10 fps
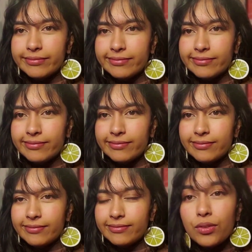In this
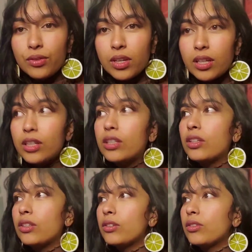brief,
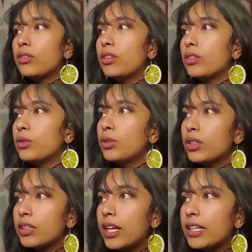include who your
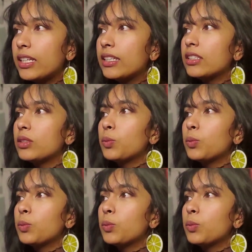client is,